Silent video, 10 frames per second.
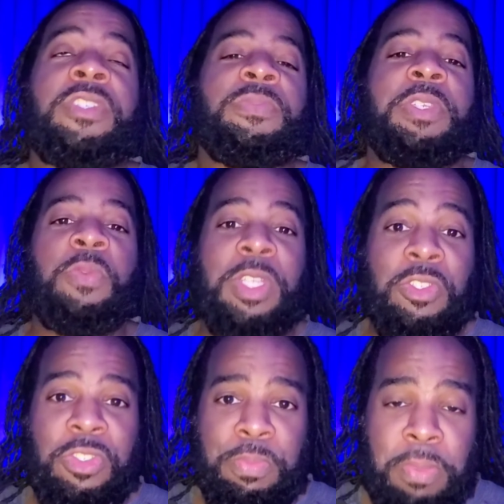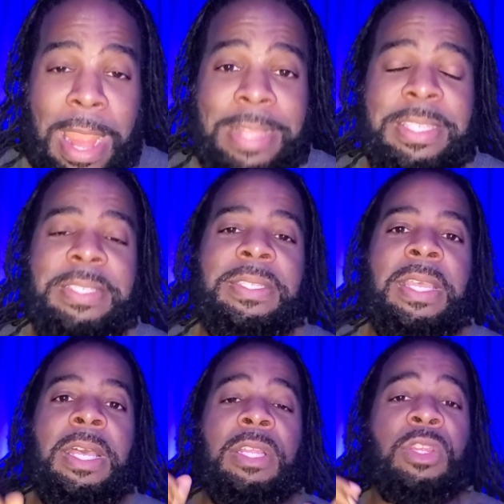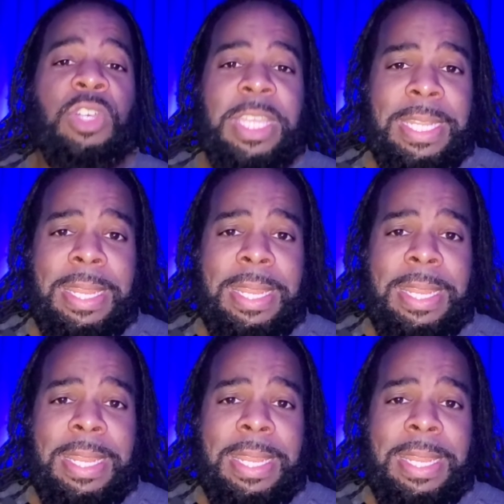You want to practice looking